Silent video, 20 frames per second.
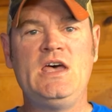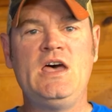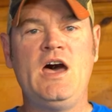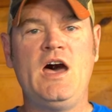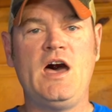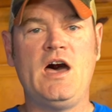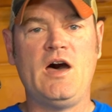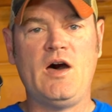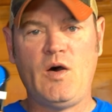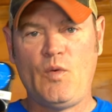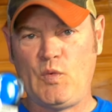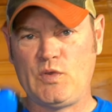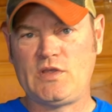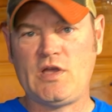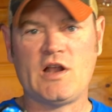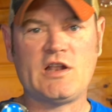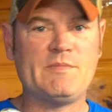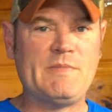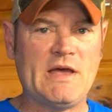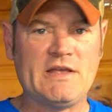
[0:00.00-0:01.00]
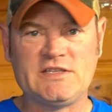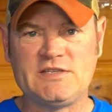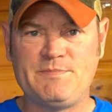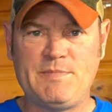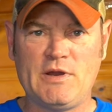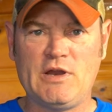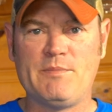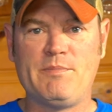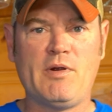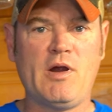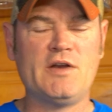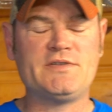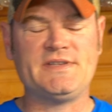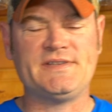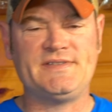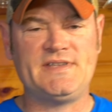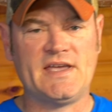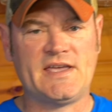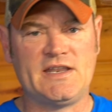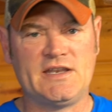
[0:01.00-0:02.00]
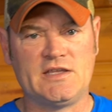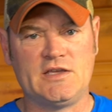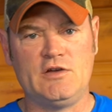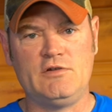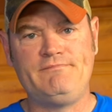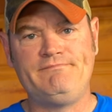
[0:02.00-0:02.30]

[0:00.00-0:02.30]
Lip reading: We talked about spare parts a second ago,